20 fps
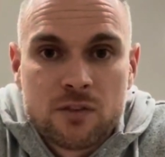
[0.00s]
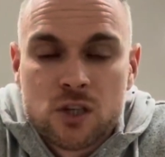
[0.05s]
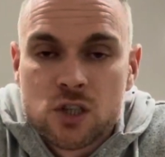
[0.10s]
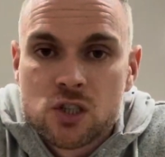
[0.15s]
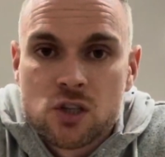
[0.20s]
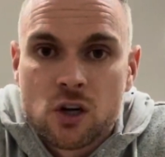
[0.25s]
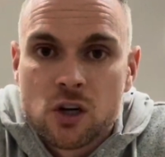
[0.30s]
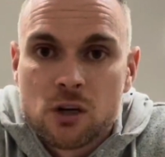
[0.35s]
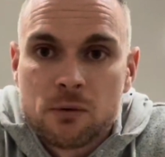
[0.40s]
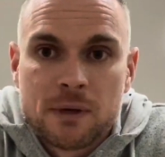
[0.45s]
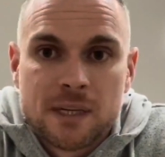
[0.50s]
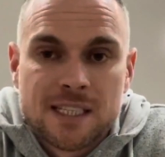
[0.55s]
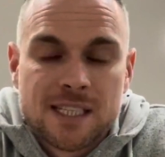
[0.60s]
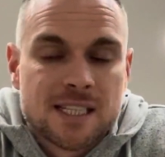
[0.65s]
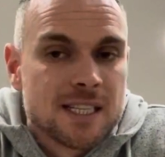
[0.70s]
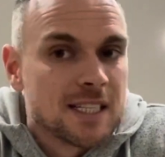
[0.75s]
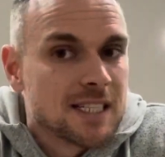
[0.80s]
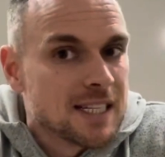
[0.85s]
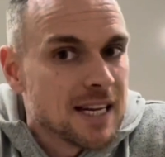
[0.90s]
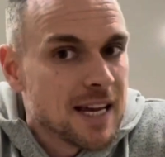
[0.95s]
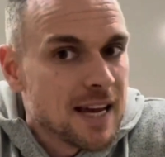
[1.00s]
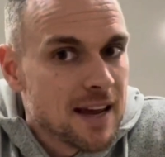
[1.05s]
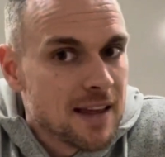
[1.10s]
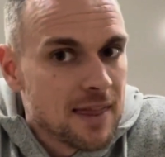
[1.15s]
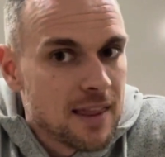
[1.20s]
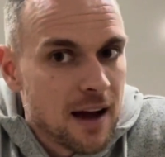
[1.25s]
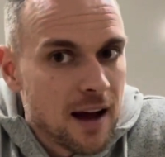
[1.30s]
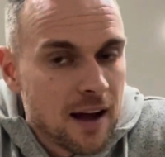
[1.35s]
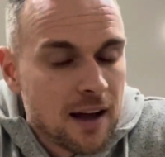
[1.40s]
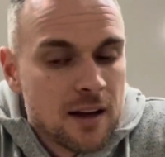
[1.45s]
You're just not going to be able to sustain
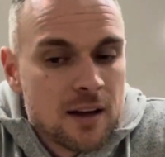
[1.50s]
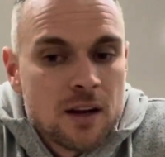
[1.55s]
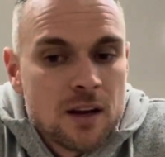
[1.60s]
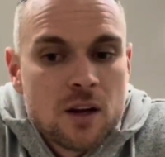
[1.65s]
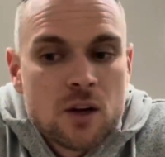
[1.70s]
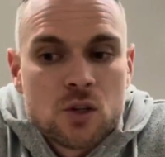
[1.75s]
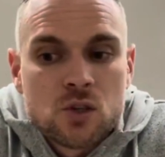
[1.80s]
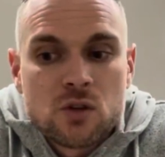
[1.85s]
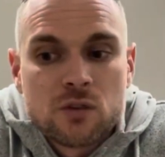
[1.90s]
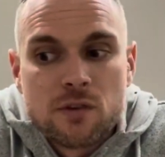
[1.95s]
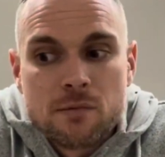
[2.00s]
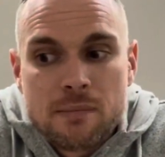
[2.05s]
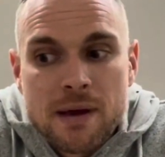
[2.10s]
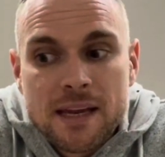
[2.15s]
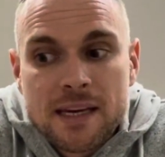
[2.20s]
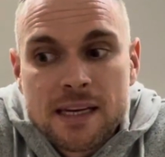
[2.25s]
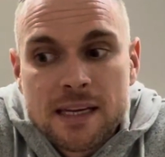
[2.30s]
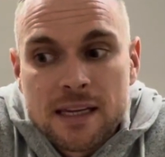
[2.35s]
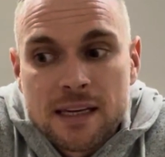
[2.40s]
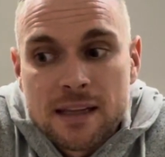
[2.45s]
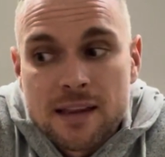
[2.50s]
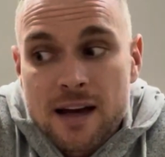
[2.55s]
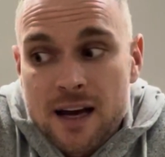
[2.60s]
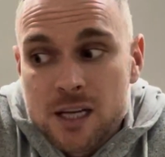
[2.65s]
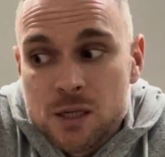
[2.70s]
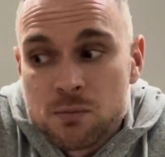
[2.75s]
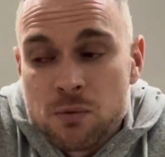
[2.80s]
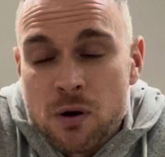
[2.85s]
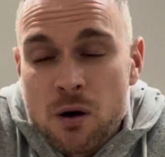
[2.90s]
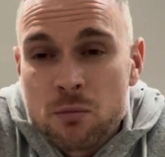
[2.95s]
that. So for many, that
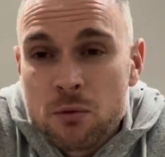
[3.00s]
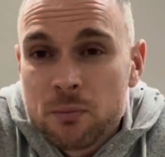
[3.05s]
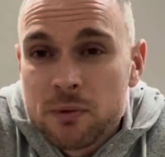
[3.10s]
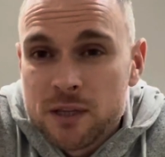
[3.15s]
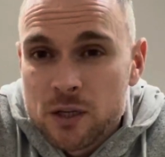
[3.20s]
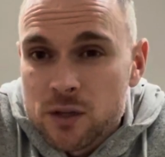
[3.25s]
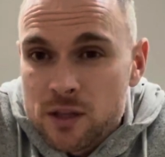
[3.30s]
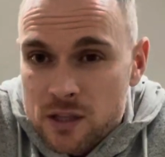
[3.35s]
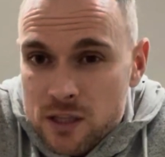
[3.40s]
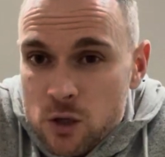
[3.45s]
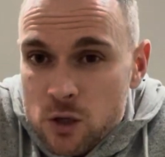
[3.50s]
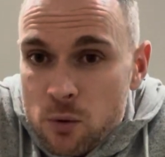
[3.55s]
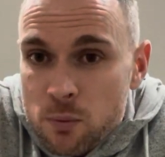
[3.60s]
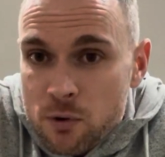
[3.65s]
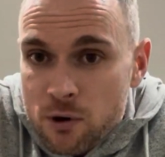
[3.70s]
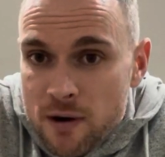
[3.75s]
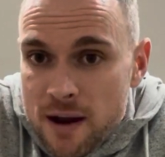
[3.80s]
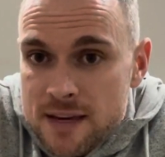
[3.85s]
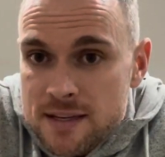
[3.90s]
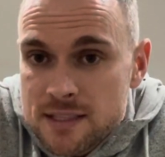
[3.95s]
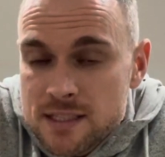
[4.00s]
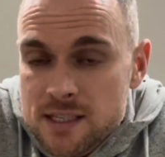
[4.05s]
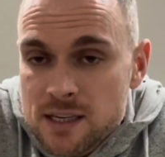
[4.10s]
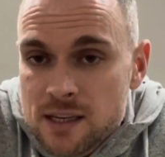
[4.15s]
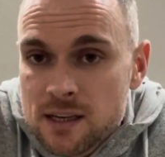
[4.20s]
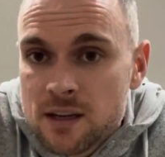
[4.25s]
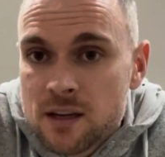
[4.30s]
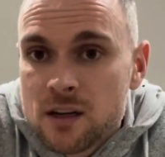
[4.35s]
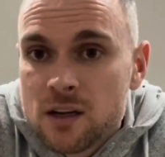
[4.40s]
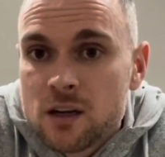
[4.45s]
is probably the upper end
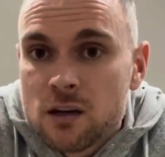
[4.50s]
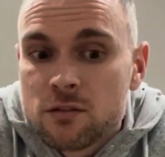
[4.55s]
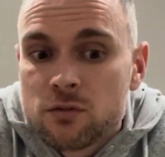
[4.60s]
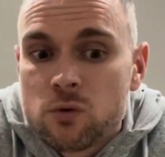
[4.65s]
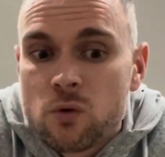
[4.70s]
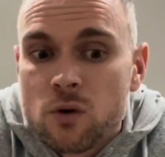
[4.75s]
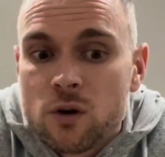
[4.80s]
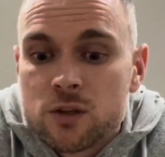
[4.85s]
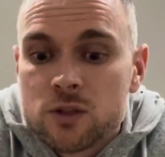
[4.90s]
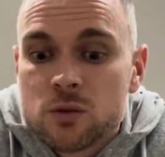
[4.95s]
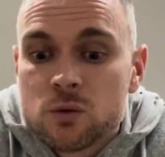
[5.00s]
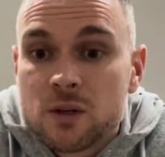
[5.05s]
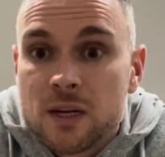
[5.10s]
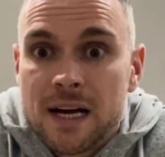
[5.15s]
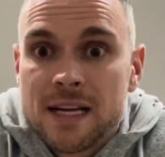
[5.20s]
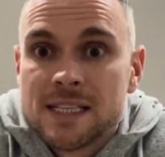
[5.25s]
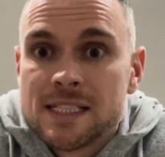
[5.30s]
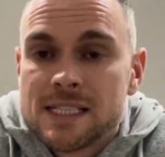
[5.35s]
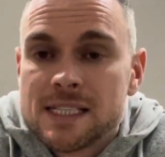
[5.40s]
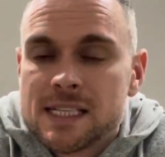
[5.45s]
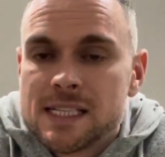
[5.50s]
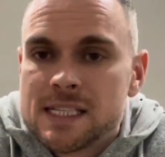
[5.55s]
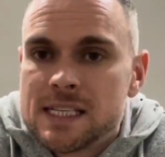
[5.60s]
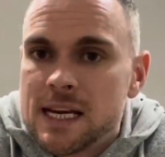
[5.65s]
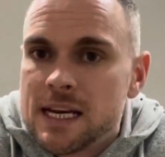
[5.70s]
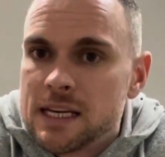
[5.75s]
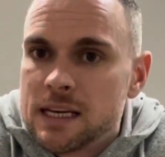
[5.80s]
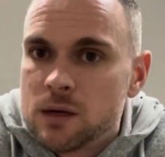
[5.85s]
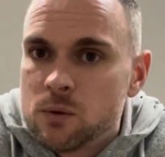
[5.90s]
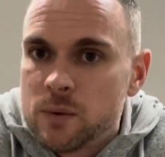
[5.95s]
of what you can
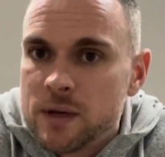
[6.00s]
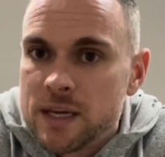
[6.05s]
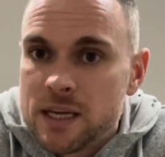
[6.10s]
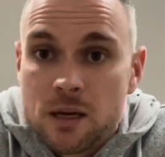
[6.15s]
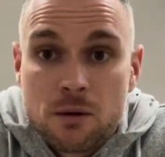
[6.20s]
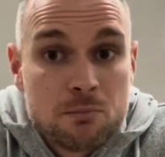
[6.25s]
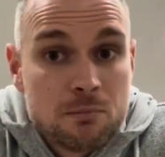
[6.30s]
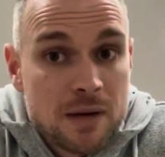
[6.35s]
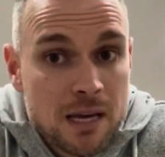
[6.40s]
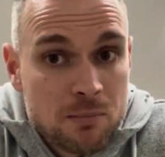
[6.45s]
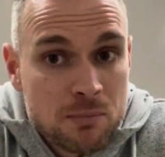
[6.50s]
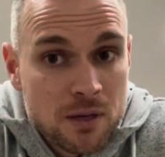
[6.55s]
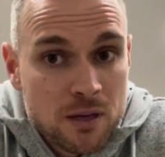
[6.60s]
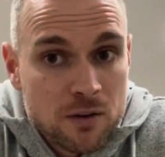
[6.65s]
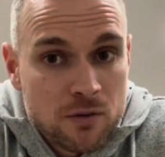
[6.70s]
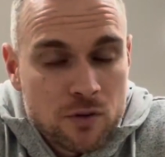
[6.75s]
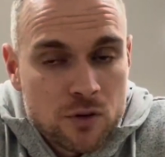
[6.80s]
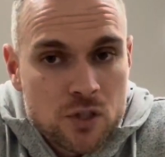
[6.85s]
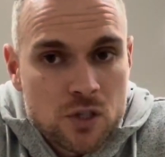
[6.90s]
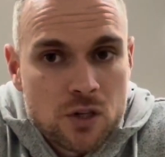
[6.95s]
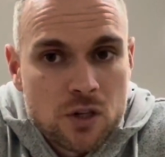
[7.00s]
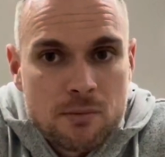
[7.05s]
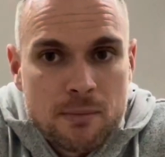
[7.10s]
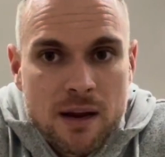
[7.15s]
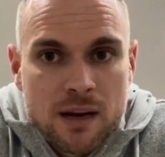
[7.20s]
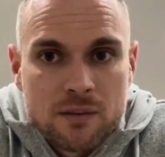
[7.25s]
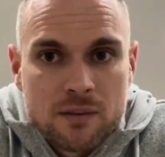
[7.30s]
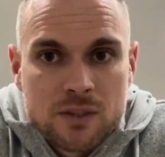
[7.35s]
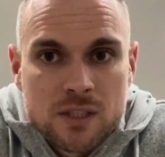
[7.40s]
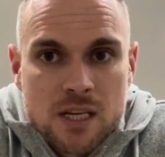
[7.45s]
sustain in a week, maybe for a certain
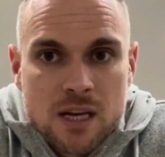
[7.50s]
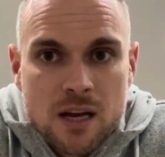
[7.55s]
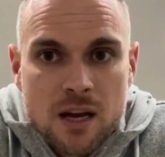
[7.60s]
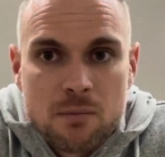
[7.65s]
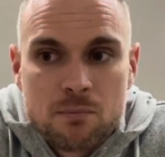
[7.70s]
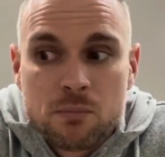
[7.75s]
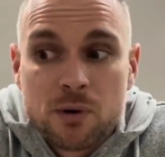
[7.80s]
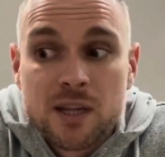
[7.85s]
amount of time.